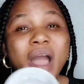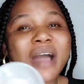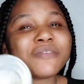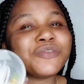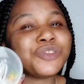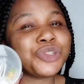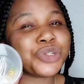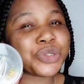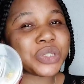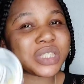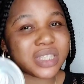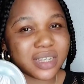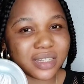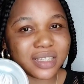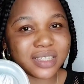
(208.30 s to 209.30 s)
So I've
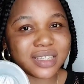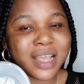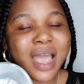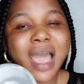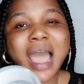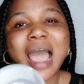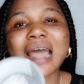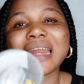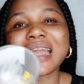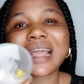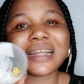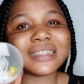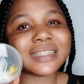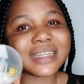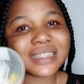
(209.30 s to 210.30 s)
used this and I
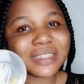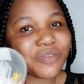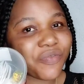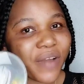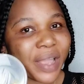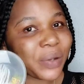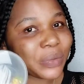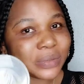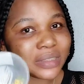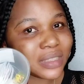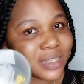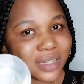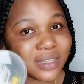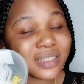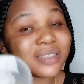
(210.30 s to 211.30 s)
can testify on
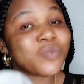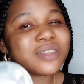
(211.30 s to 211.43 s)
this.